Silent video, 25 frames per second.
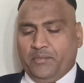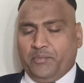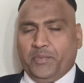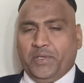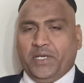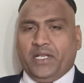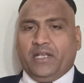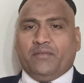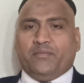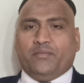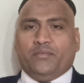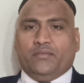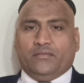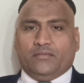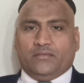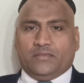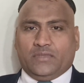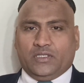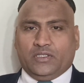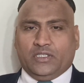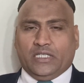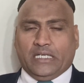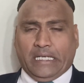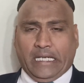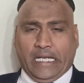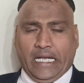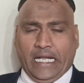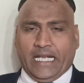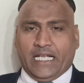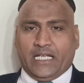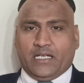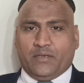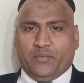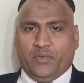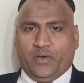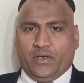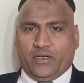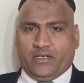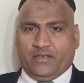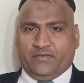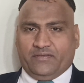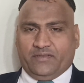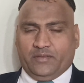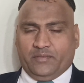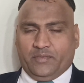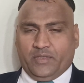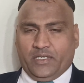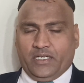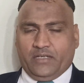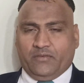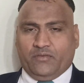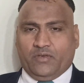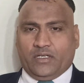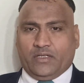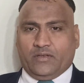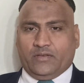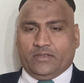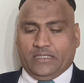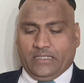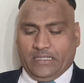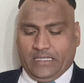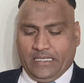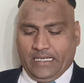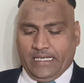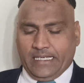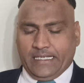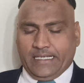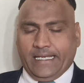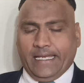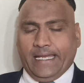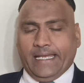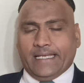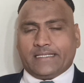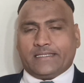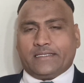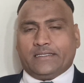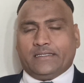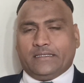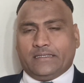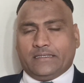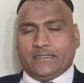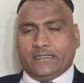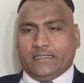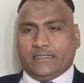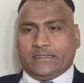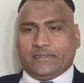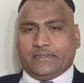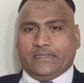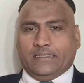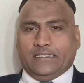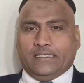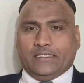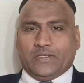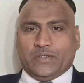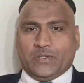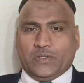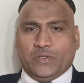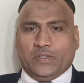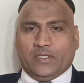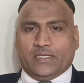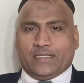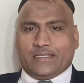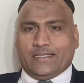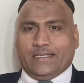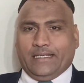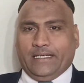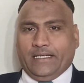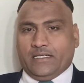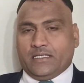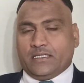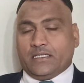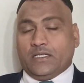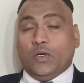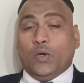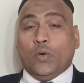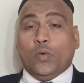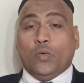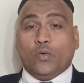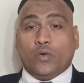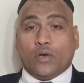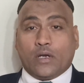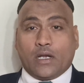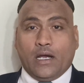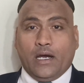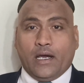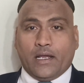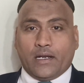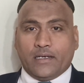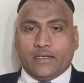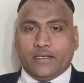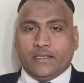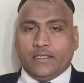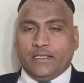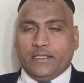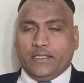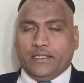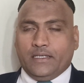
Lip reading: Middle, the trunk part of the body, whatever the trunk has, the trunk, the shoulders, heads, okar.